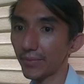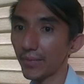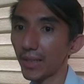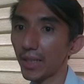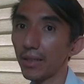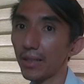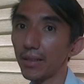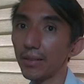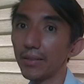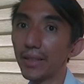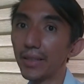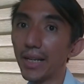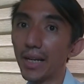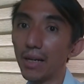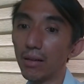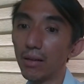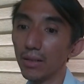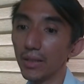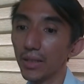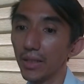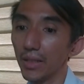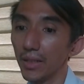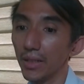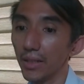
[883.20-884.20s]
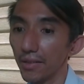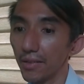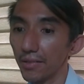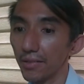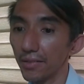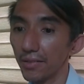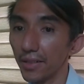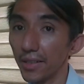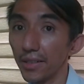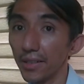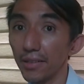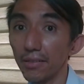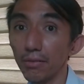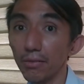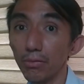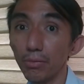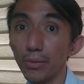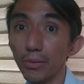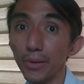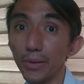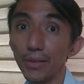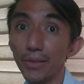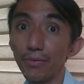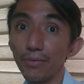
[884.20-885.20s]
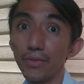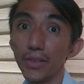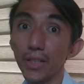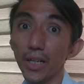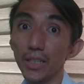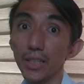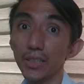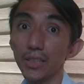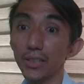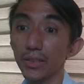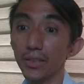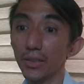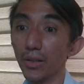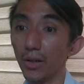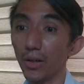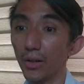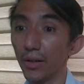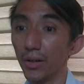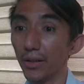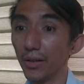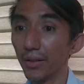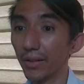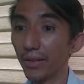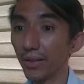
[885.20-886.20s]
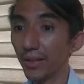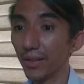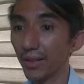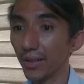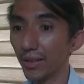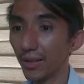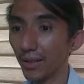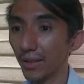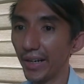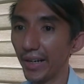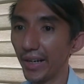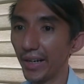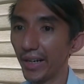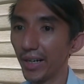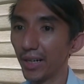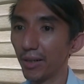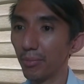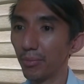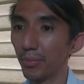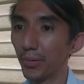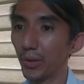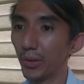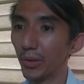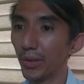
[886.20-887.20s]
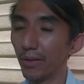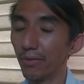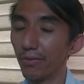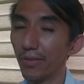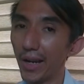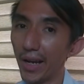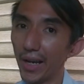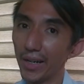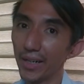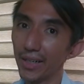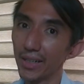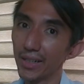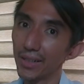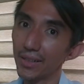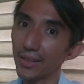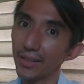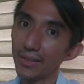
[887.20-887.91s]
Now, since we've touched on the word air purifier,